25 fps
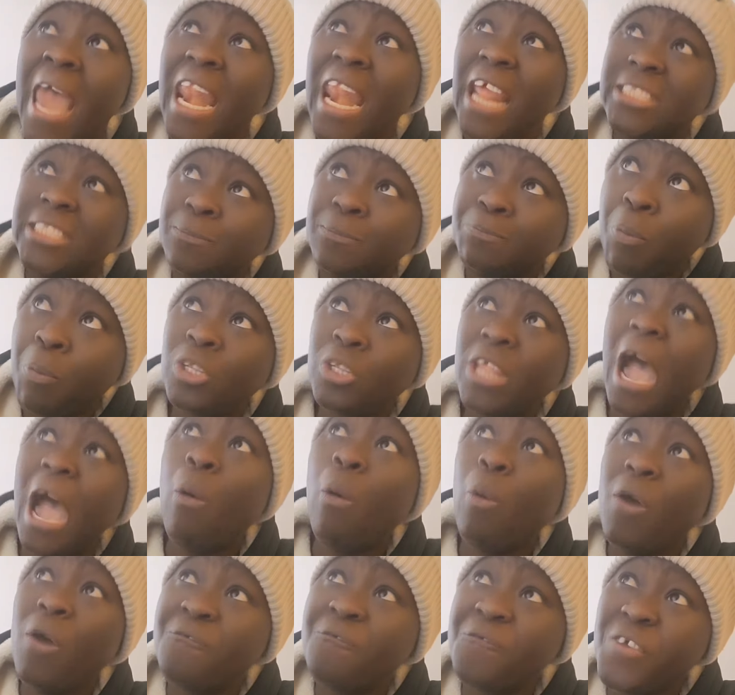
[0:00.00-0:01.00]
Let's put
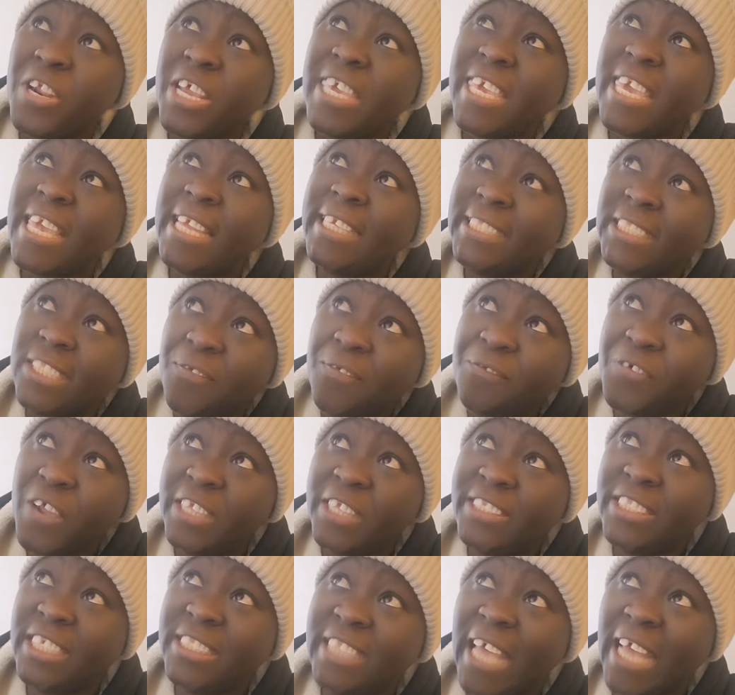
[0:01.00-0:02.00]
our freaking
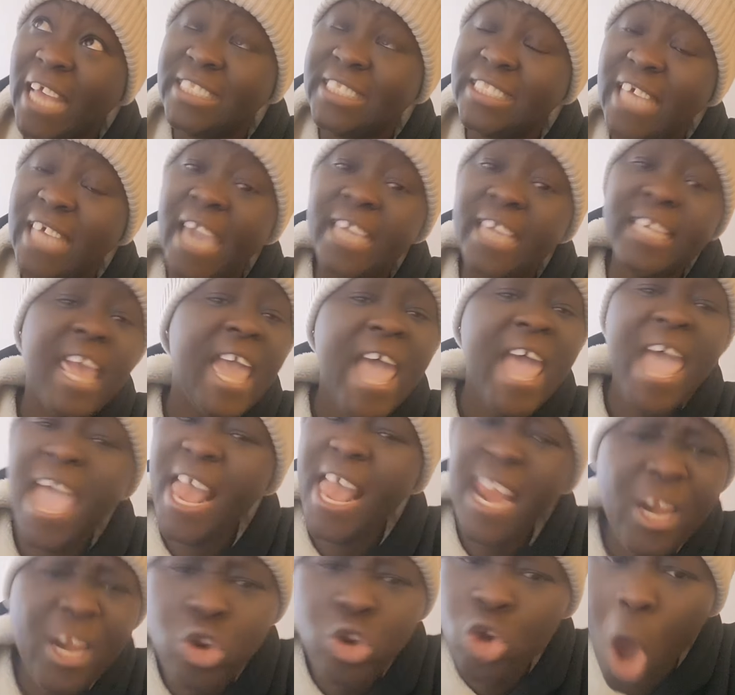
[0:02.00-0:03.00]
differences aside.
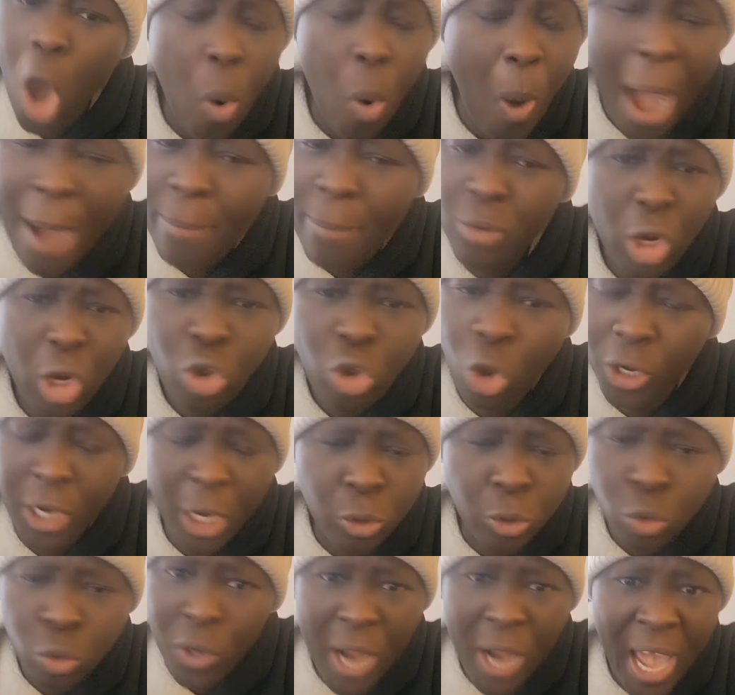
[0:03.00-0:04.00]
Hell no, I'm not
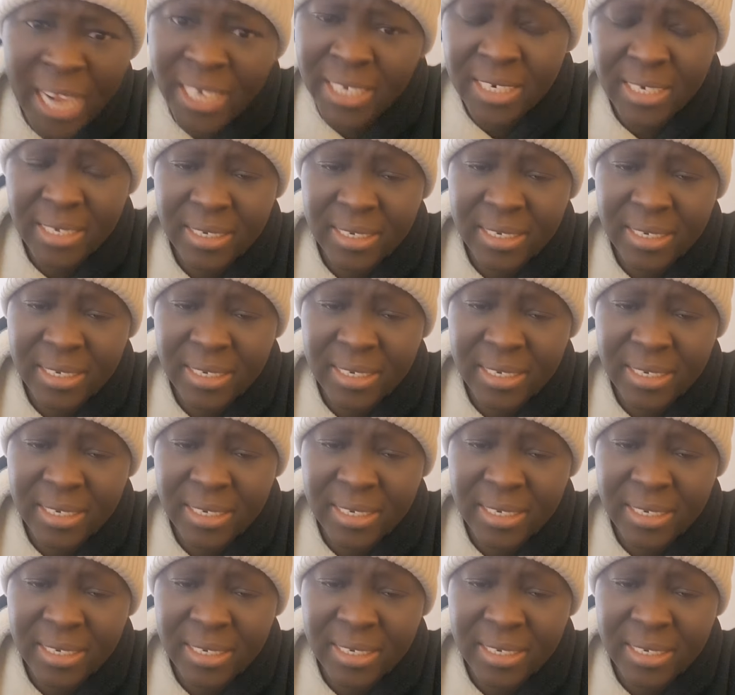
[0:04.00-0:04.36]
gonna do that.